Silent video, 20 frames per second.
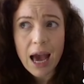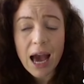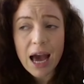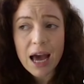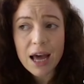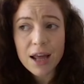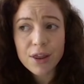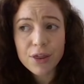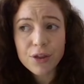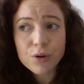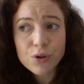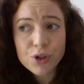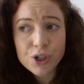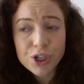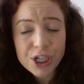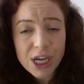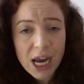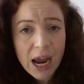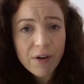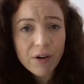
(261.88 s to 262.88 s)
And through
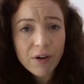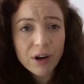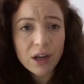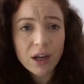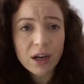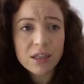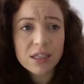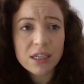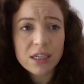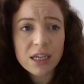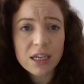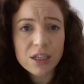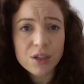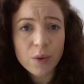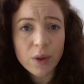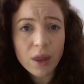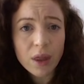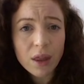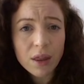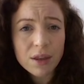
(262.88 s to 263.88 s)
sharing ideas
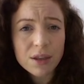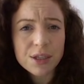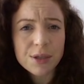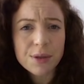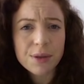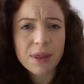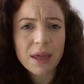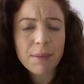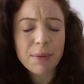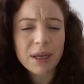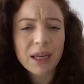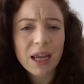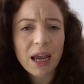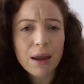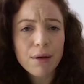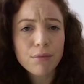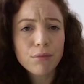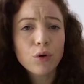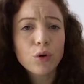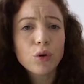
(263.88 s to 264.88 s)
with others, they
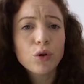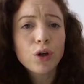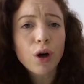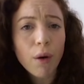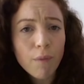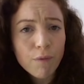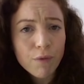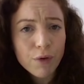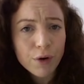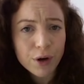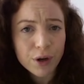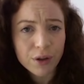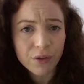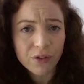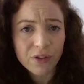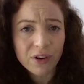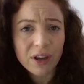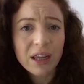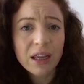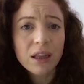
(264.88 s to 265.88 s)
became more
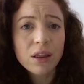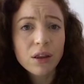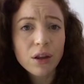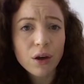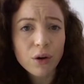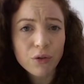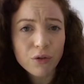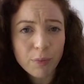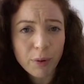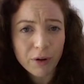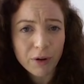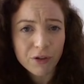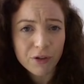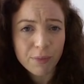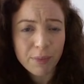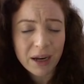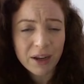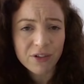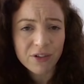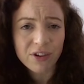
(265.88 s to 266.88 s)
confident in those
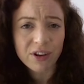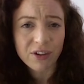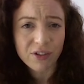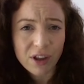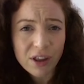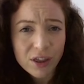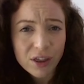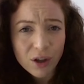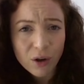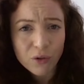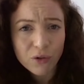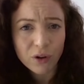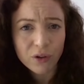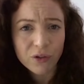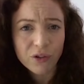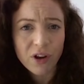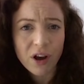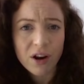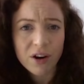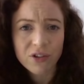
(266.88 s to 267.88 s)
possibilities, in those
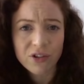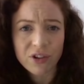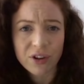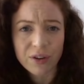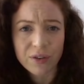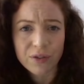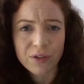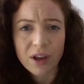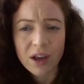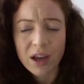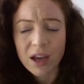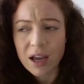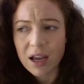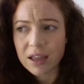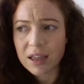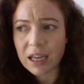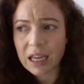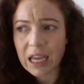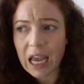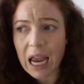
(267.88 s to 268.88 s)
alternatives.
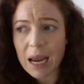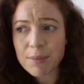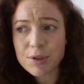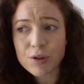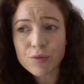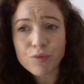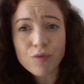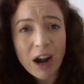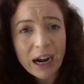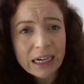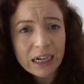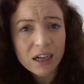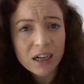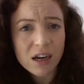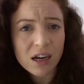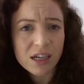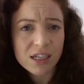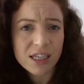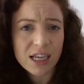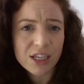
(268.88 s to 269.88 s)
They came to
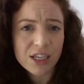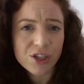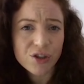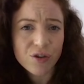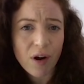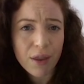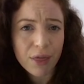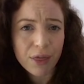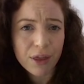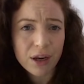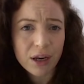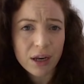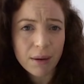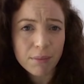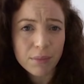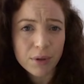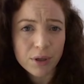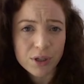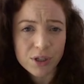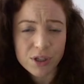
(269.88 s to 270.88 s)
recognise their strength in
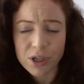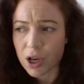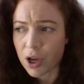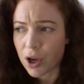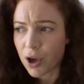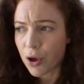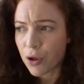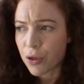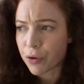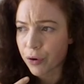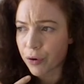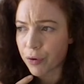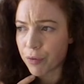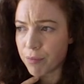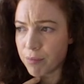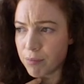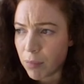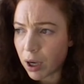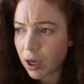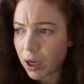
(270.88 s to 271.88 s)
numbers
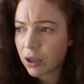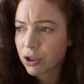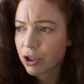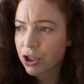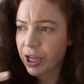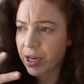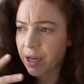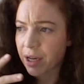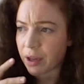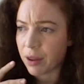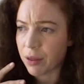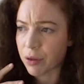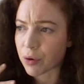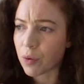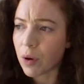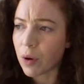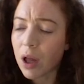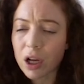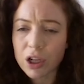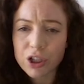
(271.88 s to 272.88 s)
through marching,
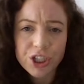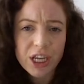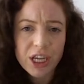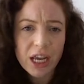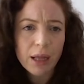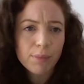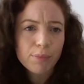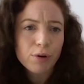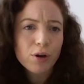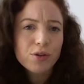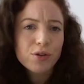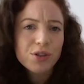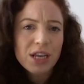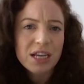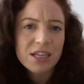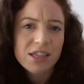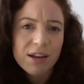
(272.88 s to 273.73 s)
through large-scale protests.